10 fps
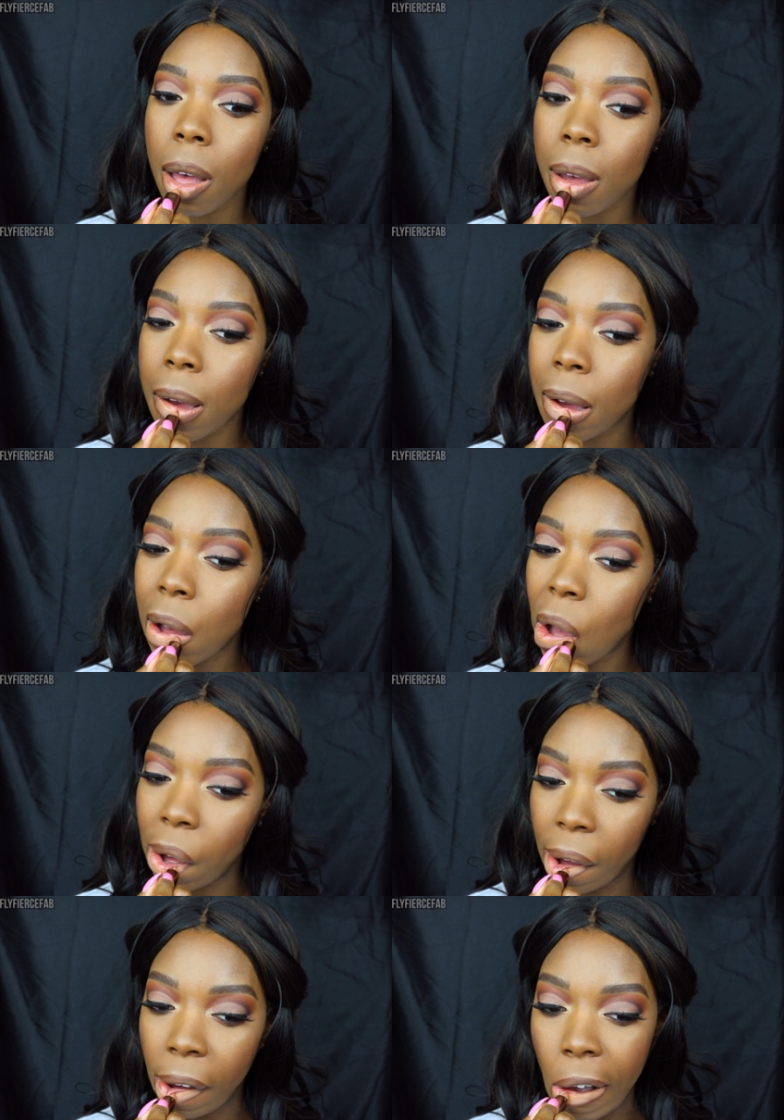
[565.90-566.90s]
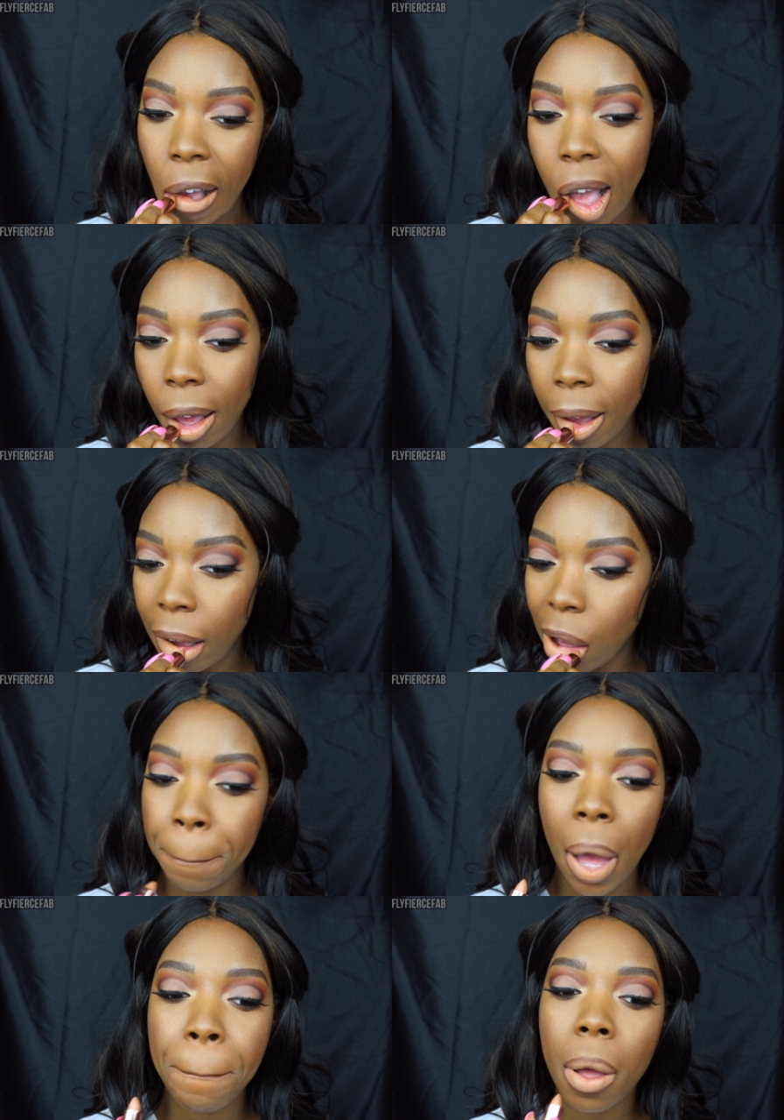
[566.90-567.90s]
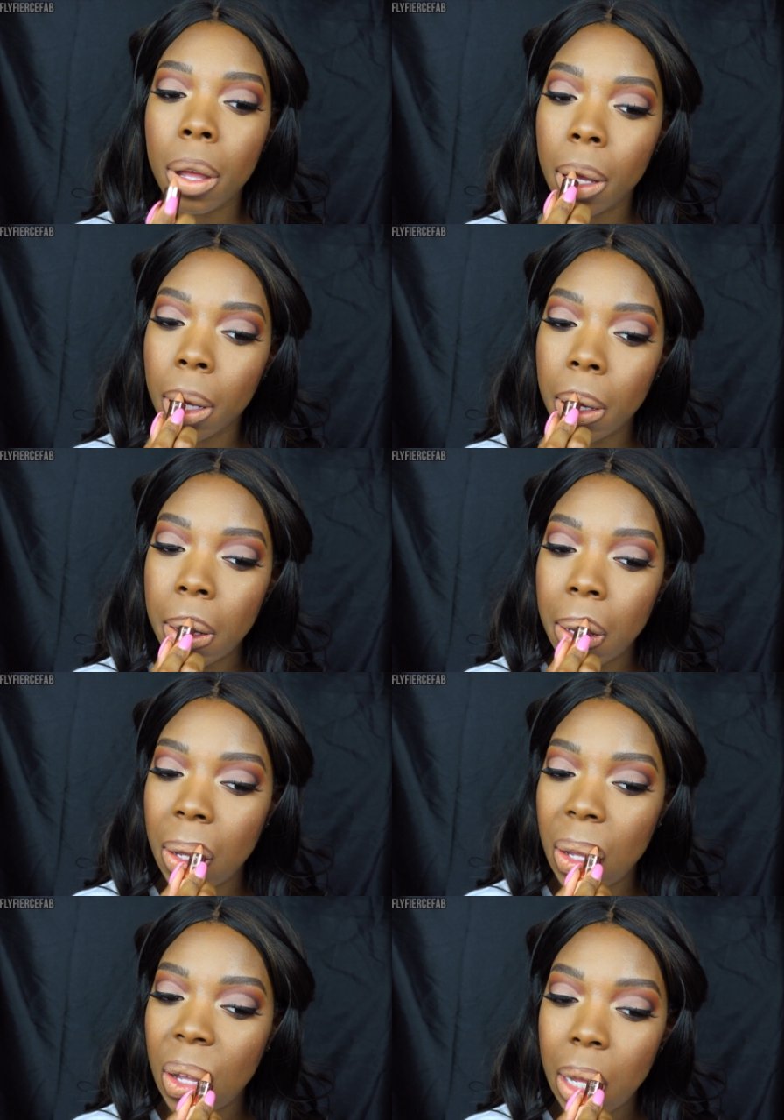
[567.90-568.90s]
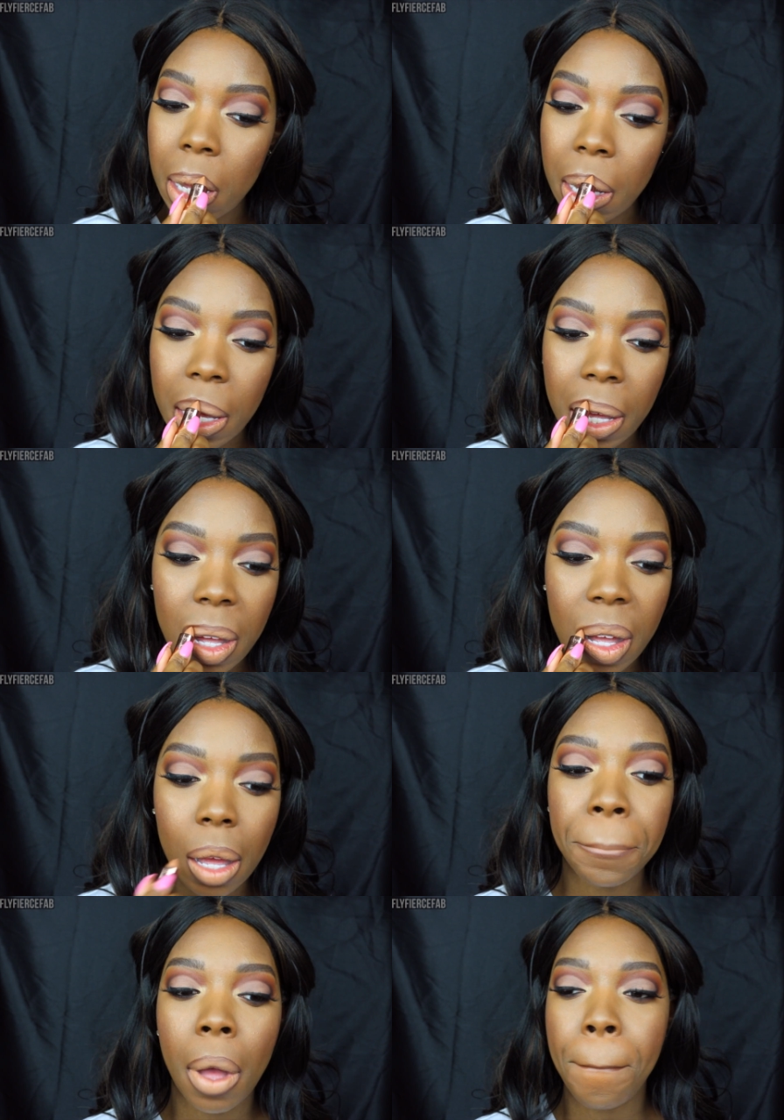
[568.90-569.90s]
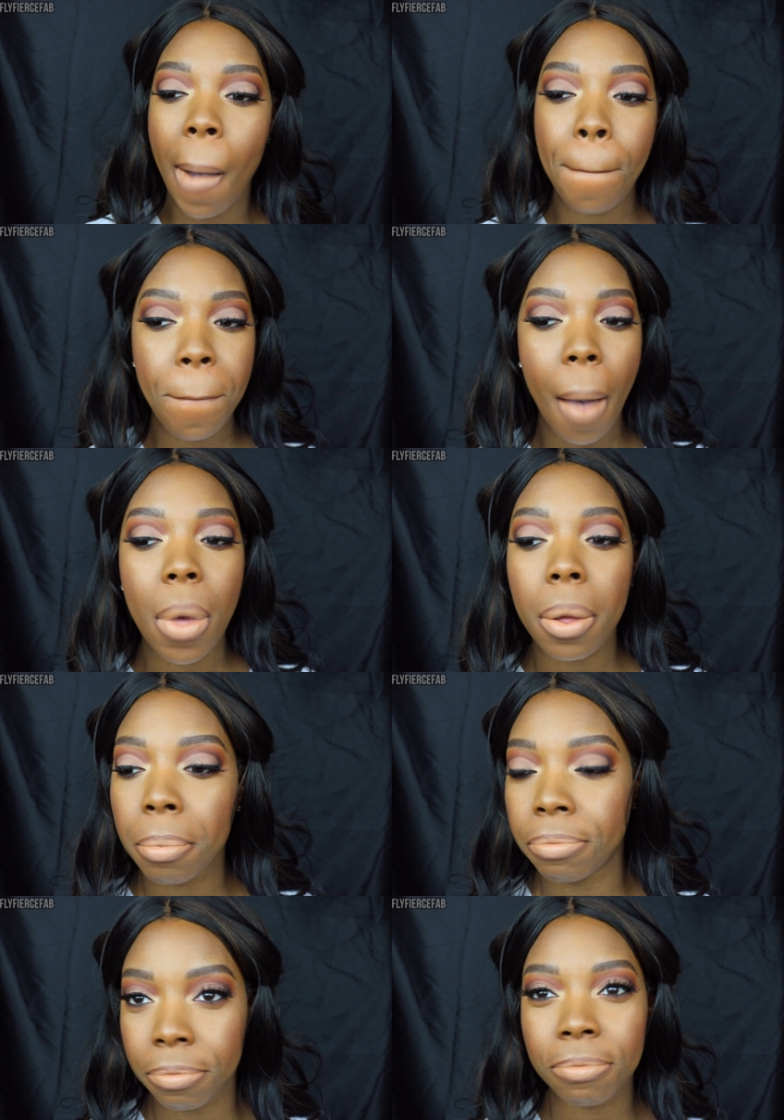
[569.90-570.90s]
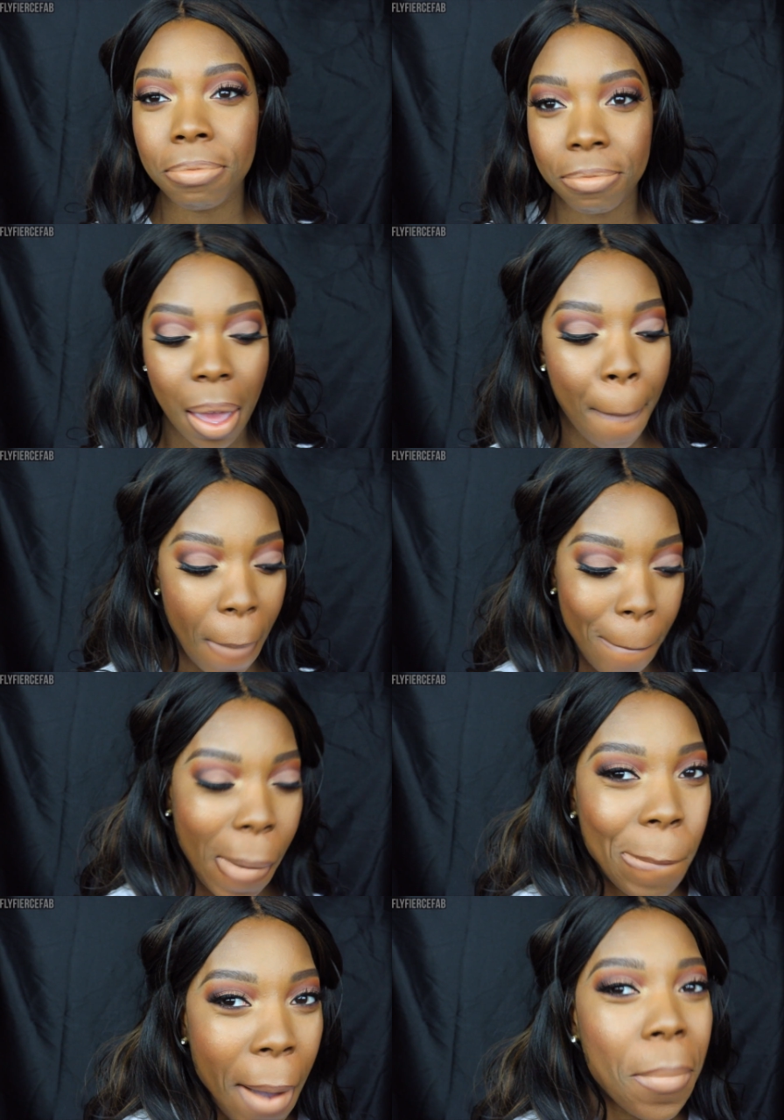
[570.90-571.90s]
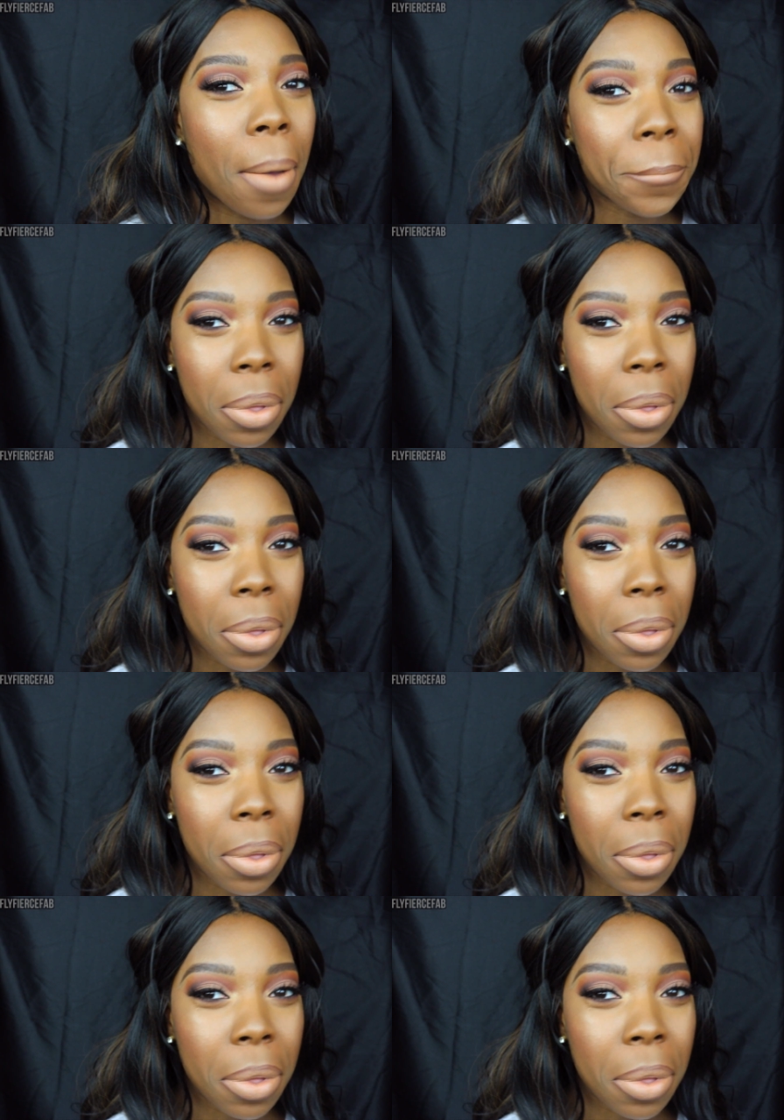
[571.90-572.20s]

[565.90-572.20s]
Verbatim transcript: mad that I didn't get another tube. And I'm also mad that I waited to the last like restock to buy it. But it's poppin'.